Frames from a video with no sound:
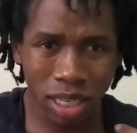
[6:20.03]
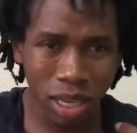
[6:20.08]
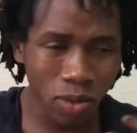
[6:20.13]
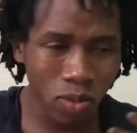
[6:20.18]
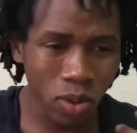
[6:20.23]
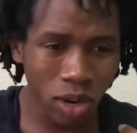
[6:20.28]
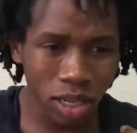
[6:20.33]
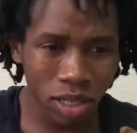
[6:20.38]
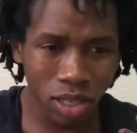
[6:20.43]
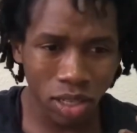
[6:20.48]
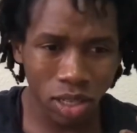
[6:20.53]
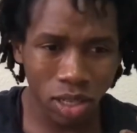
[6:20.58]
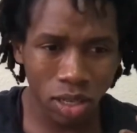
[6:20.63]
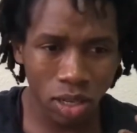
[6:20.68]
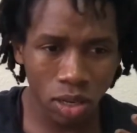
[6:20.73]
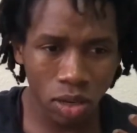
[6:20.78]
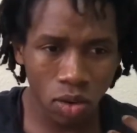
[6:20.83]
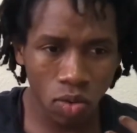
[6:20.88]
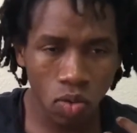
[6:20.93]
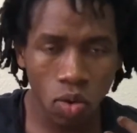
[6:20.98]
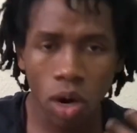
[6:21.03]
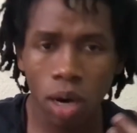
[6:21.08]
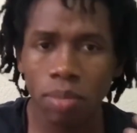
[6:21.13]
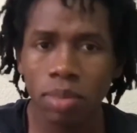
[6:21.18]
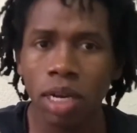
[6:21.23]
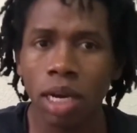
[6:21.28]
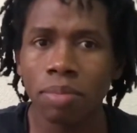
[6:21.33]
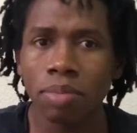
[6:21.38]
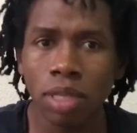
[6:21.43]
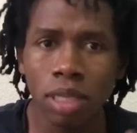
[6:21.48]
They weren't too
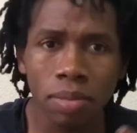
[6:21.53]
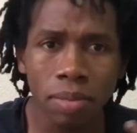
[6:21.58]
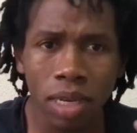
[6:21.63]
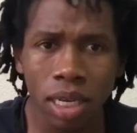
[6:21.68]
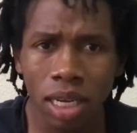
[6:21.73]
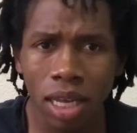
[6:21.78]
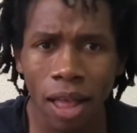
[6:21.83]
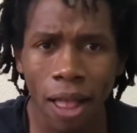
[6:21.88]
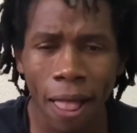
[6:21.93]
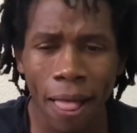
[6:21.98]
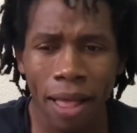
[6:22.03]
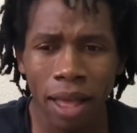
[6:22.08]
warmed up to me,